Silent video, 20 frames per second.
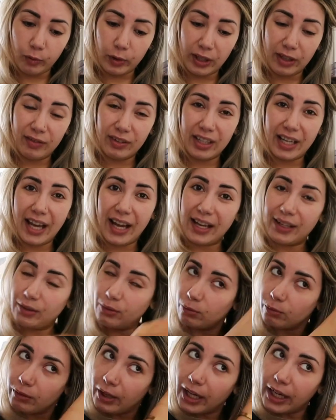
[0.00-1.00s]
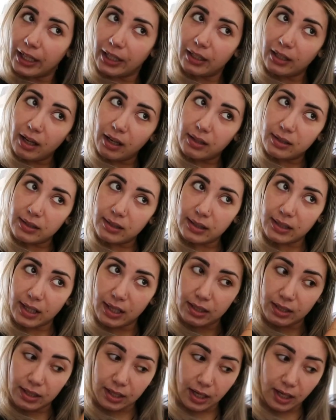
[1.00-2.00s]
We even had rain on
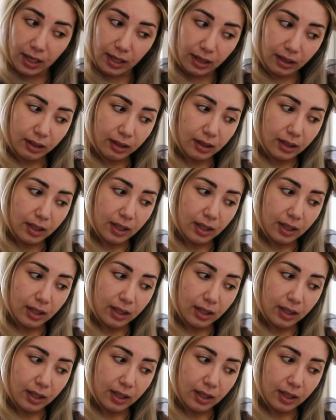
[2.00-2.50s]
Sunday,